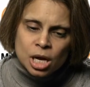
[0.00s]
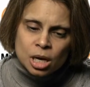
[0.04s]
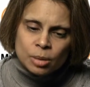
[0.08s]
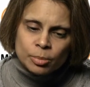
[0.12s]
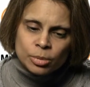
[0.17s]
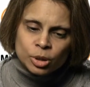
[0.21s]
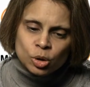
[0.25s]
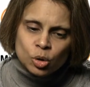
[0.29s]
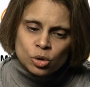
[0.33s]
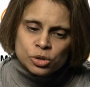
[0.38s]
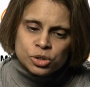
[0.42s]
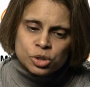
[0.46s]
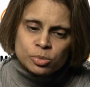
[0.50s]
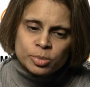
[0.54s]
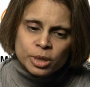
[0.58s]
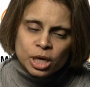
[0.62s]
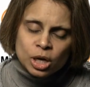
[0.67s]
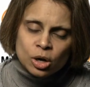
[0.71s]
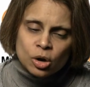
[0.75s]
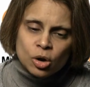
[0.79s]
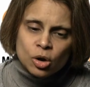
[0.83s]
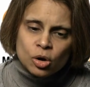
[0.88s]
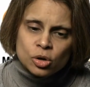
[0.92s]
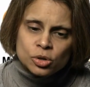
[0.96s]
But also
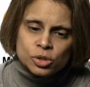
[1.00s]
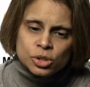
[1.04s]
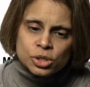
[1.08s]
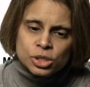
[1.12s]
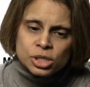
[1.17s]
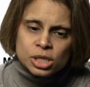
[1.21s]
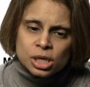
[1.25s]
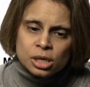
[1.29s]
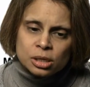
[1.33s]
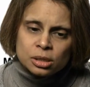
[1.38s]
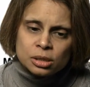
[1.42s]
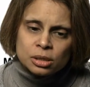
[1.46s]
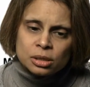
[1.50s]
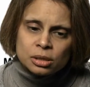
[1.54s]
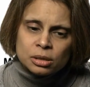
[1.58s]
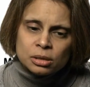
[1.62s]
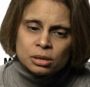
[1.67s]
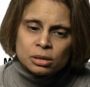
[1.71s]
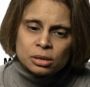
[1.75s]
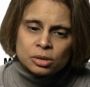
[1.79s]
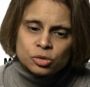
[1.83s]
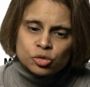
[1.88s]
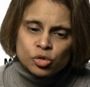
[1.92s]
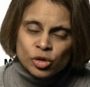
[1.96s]
because
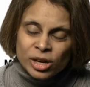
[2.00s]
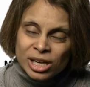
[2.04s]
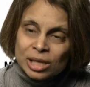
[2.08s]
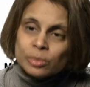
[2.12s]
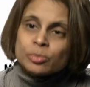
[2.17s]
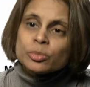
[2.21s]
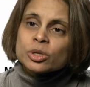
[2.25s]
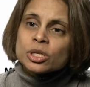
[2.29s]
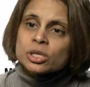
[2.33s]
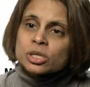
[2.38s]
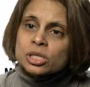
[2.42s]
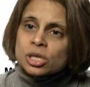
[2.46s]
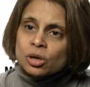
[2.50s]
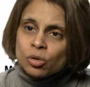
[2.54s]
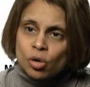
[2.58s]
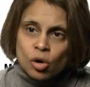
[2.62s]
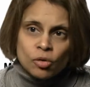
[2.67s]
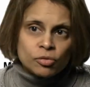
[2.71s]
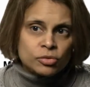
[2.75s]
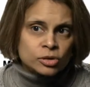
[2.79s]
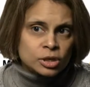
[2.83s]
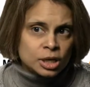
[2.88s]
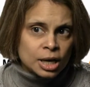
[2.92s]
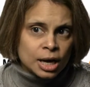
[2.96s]
certain treatments are
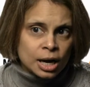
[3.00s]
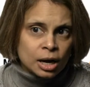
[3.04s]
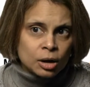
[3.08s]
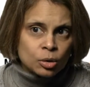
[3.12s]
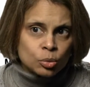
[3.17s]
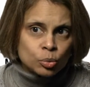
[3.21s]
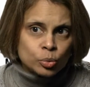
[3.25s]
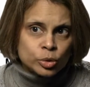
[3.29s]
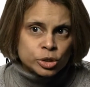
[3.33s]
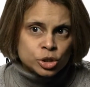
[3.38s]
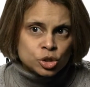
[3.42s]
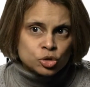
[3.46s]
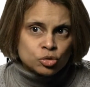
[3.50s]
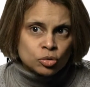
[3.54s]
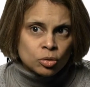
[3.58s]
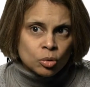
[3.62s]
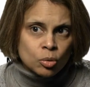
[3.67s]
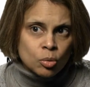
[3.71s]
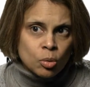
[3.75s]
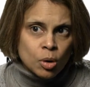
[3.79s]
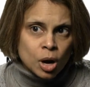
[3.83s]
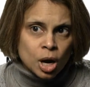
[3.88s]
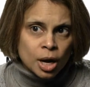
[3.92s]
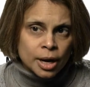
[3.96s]
offered now which
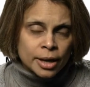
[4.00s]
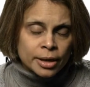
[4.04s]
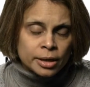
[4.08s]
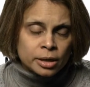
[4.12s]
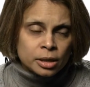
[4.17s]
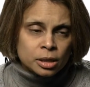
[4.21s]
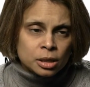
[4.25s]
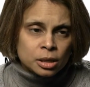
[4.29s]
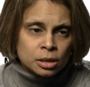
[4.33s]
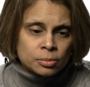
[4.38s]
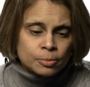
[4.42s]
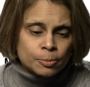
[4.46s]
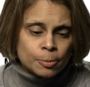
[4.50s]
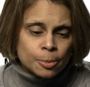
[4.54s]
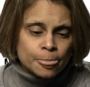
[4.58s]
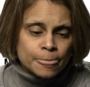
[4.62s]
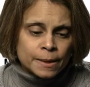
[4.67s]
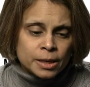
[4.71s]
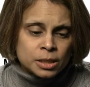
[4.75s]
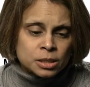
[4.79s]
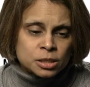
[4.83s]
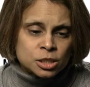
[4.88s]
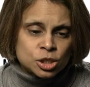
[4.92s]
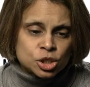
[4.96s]
require
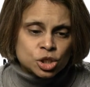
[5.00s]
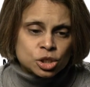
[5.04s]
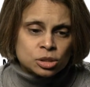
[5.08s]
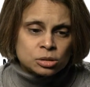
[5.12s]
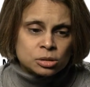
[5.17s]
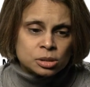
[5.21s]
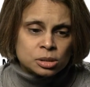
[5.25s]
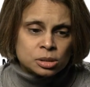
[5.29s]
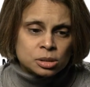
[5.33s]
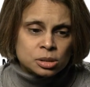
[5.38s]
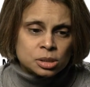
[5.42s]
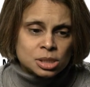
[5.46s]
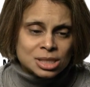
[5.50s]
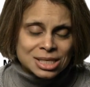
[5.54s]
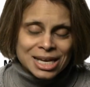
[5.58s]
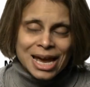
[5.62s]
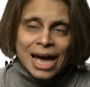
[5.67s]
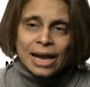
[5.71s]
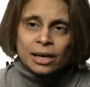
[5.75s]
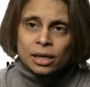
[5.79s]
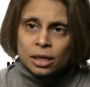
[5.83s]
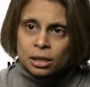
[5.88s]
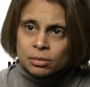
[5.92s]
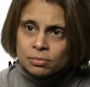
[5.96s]
additional
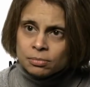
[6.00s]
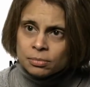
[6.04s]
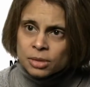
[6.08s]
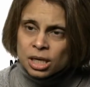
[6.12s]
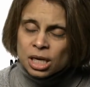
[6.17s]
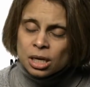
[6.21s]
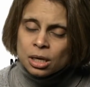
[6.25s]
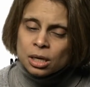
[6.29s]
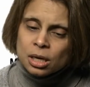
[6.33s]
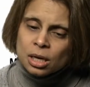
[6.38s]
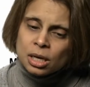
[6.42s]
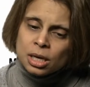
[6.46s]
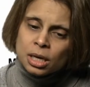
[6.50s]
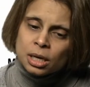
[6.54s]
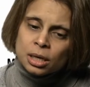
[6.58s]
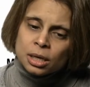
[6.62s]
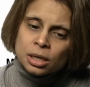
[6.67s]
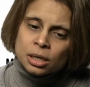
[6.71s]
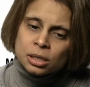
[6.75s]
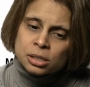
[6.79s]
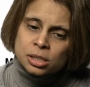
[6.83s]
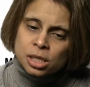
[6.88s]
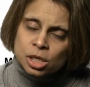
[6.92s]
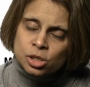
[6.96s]
scanning,
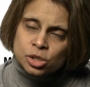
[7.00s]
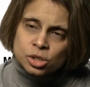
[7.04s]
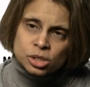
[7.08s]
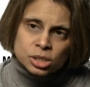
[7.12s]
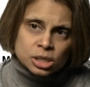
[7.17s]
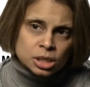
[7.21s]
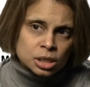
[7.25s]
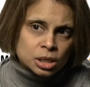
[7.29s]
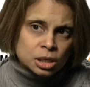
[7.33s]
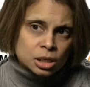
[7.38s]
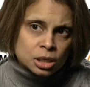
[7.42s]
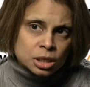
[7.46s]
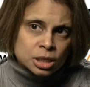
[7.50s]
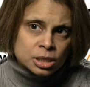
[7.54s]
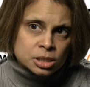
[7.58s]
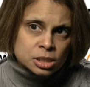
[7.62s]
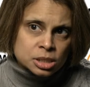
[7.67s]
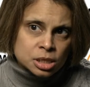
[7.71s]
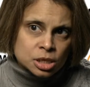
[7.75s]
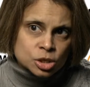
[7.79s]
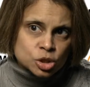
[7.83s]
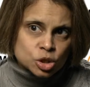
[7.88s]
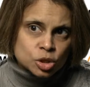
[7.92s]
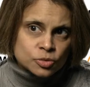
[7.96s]
such as the
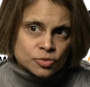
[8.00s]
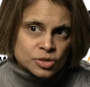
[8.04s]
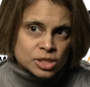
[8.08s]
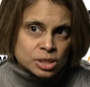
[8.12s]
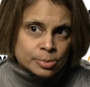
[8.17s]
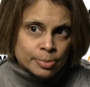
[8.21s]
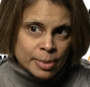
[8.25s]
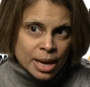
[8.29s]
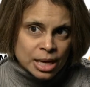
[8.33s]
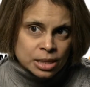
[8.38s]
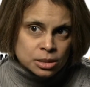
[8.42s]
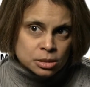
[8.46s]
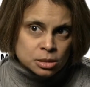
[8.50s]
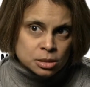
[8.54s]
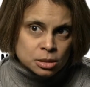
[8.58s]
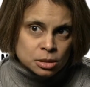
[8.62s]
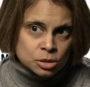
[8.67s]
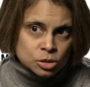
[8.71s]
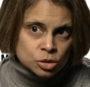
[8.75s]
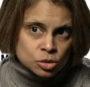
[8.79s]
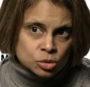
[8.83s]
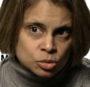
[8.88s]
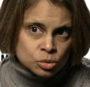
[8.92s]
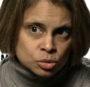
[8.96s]
insertion of cement
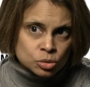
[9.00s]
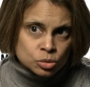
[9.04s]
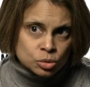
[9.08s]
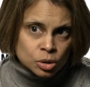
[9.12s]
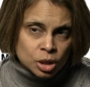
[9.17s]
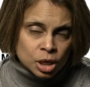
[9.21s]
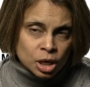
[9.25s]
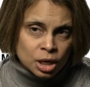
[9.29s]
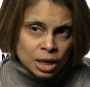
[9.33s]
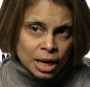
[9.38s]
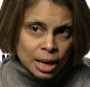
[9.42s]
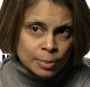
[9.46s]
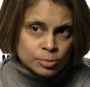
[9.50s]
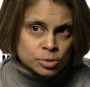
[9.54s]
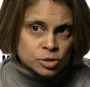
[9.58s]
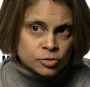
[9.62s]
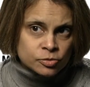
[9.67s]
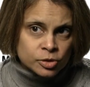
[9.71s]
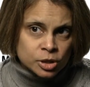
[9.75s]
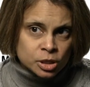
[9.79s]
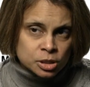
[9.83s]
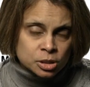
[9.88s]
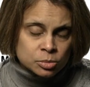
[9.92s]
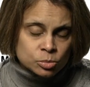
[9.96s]
into a collapsed
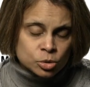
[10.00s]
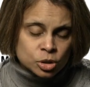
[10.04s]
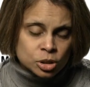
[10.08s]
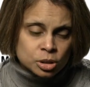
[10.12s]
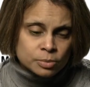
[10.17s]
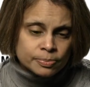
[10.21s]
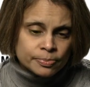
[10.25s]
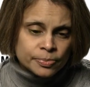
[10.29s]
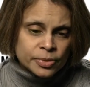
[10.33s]
vertebra.